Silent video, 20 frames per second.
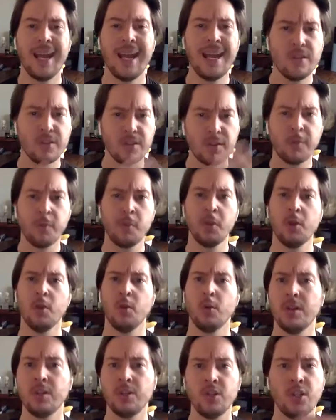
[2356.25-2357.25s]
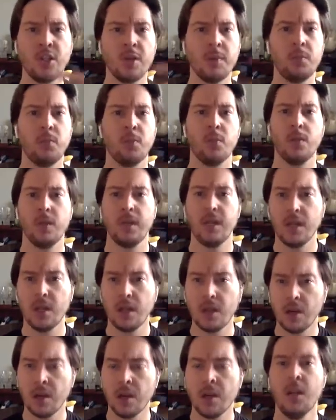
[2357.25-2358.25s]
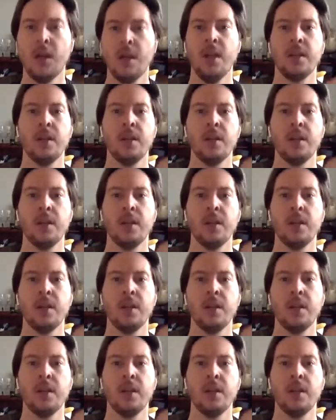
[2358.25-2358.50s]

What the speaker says: hey, there's a familiar relationship here.